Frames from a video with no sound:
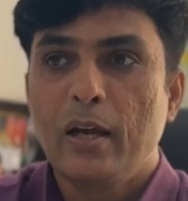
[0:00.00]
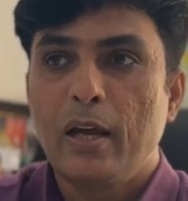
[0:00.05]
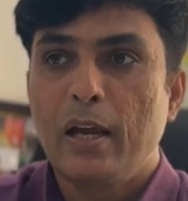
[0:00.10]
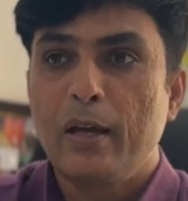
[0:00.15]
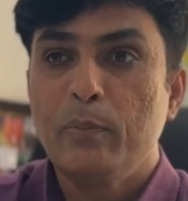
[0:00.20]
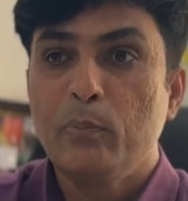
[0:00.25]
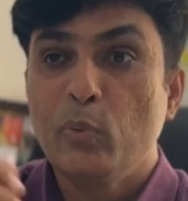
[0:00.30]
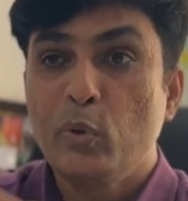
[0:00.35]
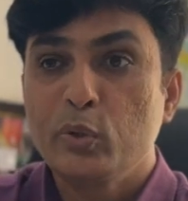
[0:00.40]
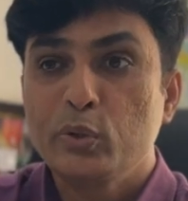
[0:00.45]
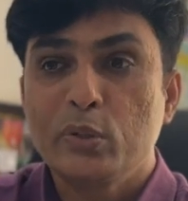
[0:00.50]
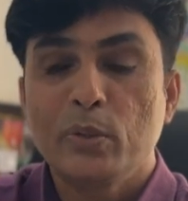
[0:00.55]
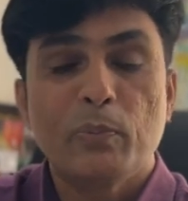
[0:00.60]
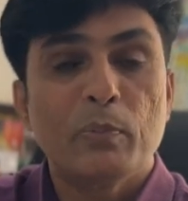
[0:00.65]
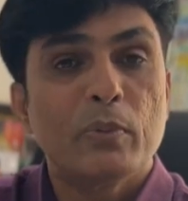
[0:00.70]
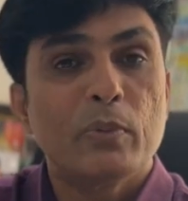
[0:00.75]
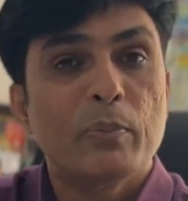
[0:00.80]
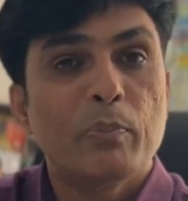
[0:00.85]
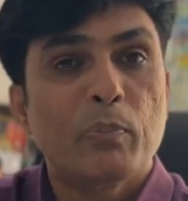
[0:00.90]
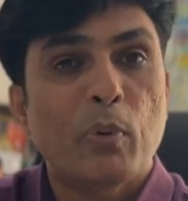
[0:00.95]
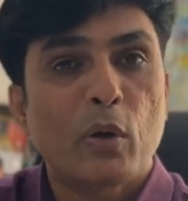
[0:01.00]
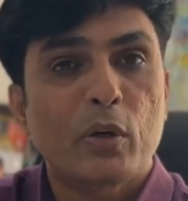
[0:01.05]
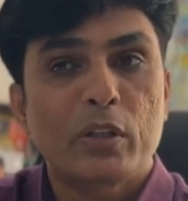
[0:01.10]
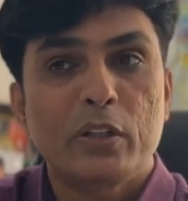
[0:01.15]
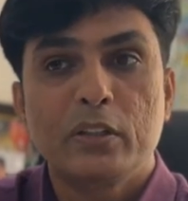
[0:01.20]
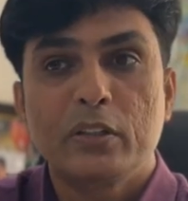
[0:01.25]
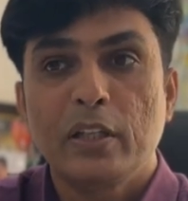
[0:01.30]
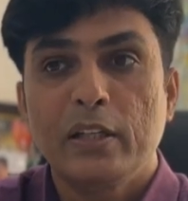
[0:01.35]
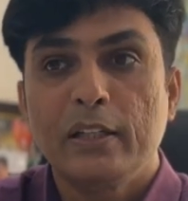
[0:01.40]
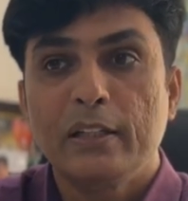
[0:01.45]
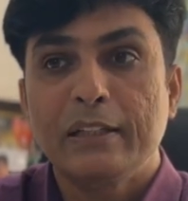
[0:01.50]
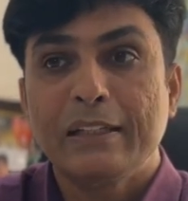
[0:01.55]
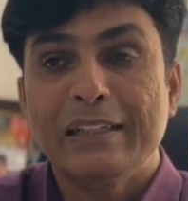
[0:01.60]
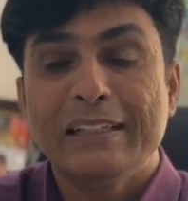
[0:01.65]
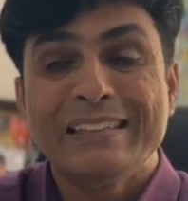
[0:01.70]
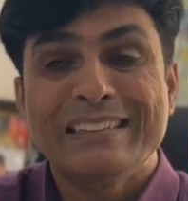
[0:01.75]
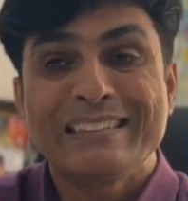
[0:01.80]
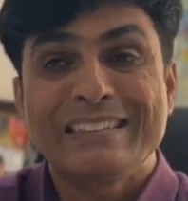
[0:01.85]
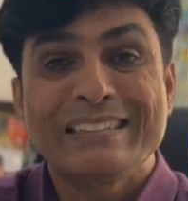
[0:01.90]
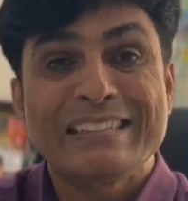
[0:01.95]
and most important thing
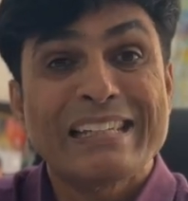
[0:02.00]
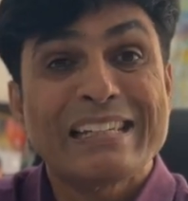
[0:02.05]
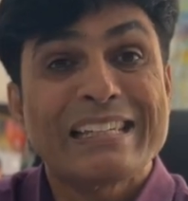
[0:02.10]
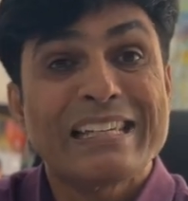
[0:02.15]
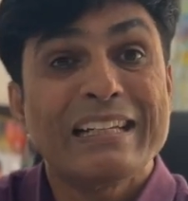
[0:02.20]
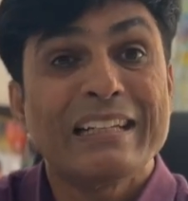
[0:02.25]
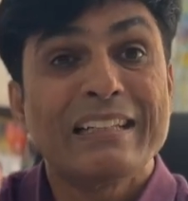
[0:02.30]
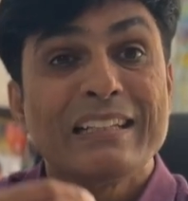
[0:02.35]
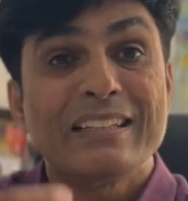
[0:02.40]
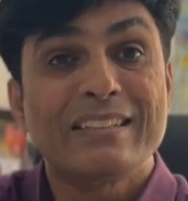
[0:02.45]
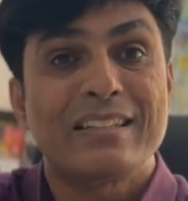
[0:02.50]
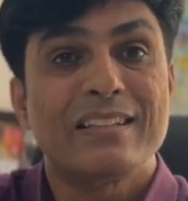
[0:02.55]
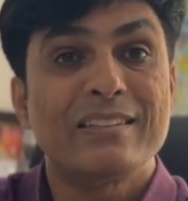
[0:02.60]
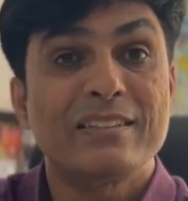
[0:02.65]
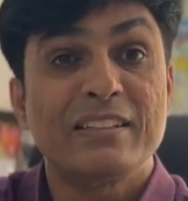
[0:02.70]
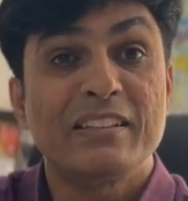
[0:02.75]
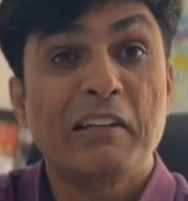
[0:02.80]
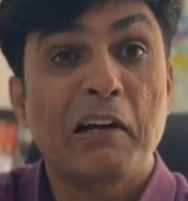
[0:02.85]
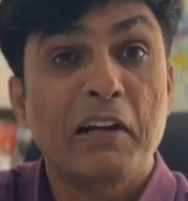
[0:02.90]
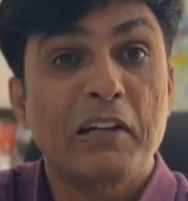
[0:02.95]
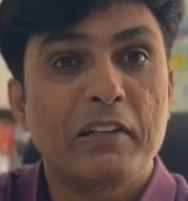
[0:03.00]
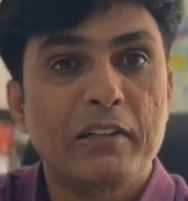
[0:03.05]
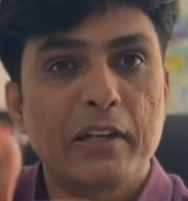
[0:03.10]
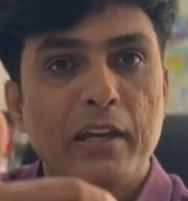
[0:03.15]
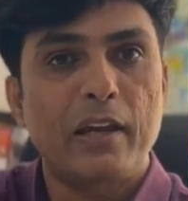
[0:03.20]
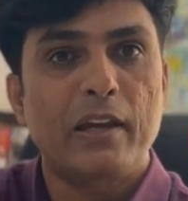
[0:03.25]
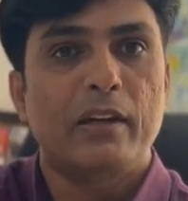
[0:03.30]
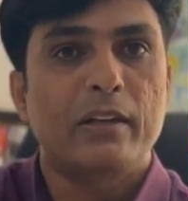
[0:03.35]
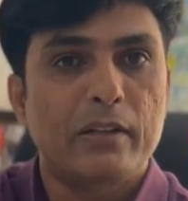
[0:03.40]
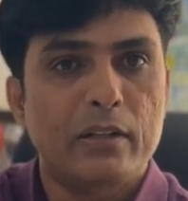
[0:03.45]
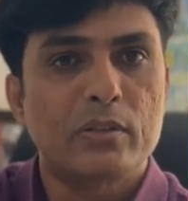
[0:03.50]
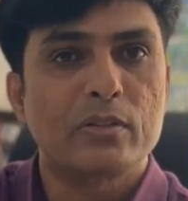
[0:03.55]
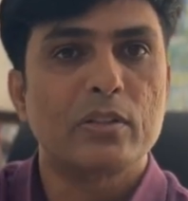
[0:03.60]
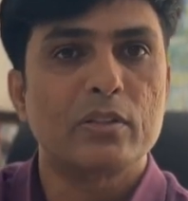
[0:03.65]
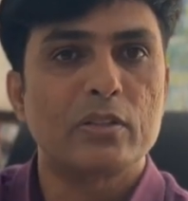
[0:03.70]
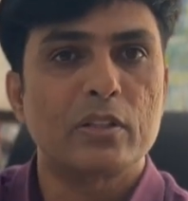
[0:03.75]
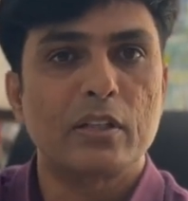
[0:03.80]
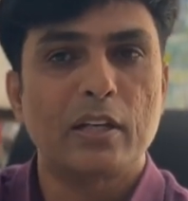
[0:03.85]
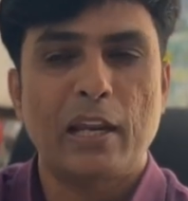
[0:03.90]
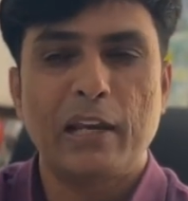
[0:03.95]
is taking decision, a dare
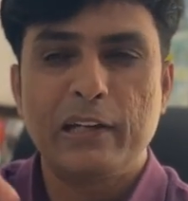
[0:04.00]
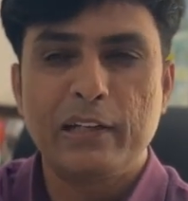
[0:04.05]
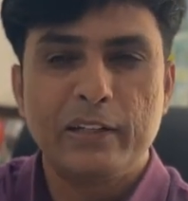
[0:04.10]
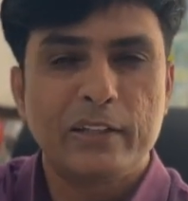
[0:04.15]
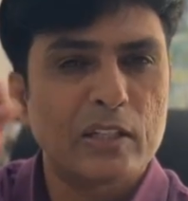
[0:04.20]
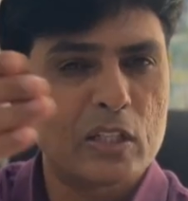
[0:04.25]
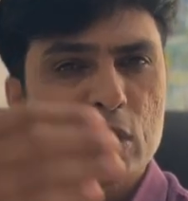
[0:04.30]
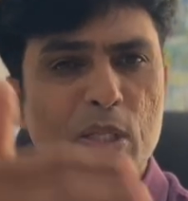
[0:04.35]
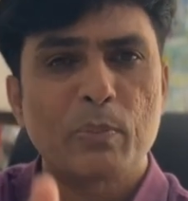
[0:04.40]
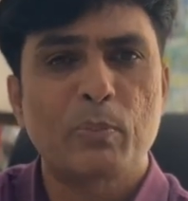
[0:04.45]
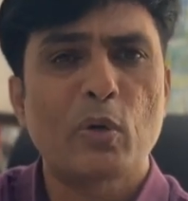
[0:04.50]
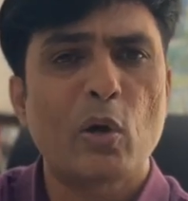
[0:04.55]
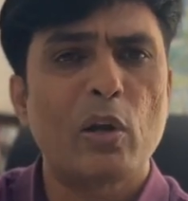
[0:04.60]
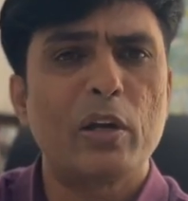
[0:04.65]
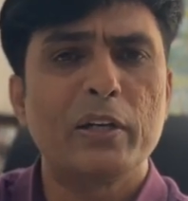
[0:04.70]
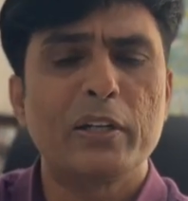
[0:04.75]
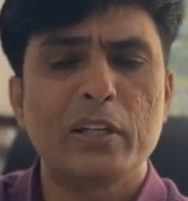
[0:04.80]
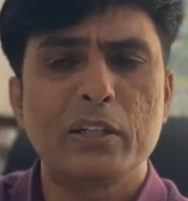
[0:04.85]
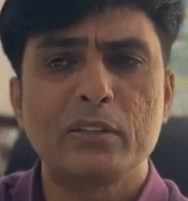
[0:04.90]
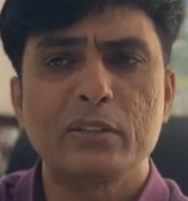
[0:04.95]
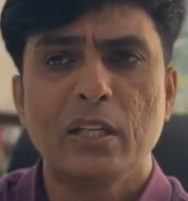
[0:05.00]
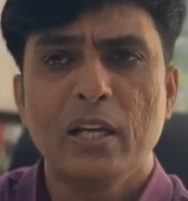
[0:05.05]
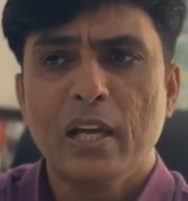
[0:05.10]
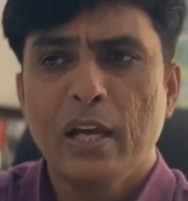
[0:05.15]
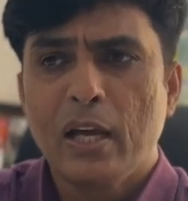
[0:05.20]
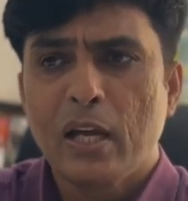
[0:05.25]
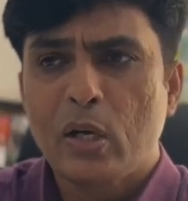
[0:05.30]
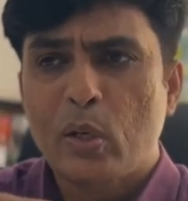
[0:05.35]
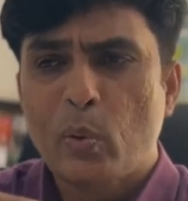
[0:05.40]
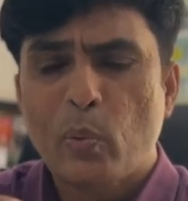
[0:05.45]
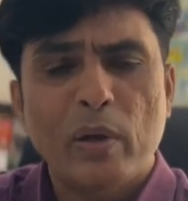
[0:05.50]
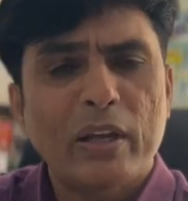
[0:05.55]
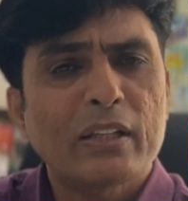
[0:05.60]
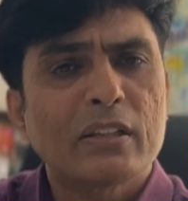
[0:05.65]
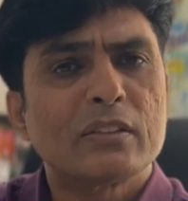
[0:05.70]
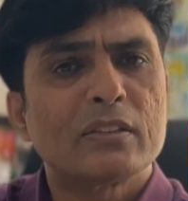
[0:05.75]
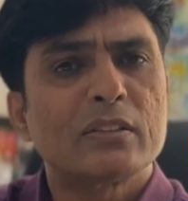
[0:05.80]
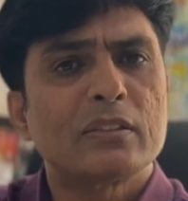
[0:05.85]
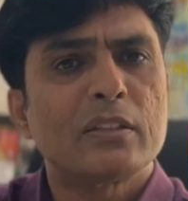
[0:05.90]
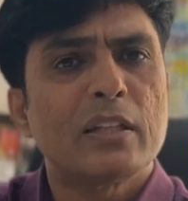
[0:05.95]
decision, and leadership qualities,
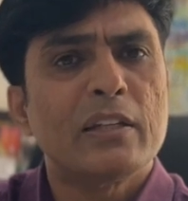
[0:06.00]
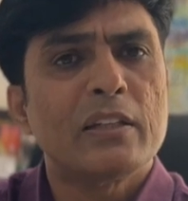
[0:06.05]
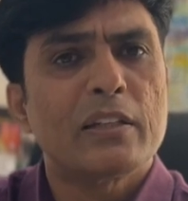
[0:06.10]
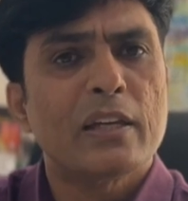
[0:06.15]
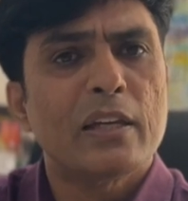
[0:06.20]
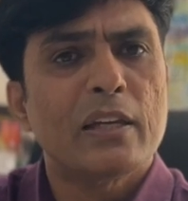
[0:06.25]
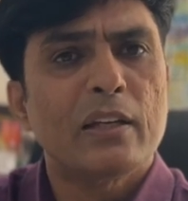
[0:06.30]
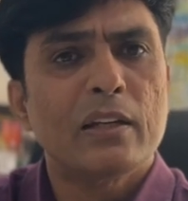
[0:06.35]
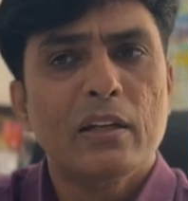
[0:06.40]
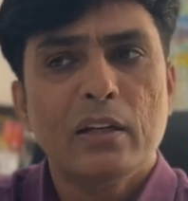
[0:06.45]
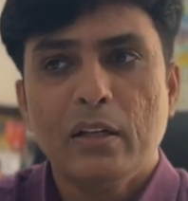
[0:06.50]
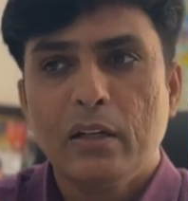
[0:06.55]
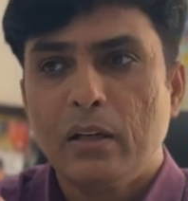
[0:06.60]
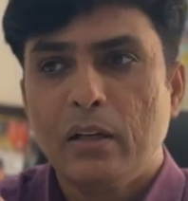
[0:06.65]
quick thinking,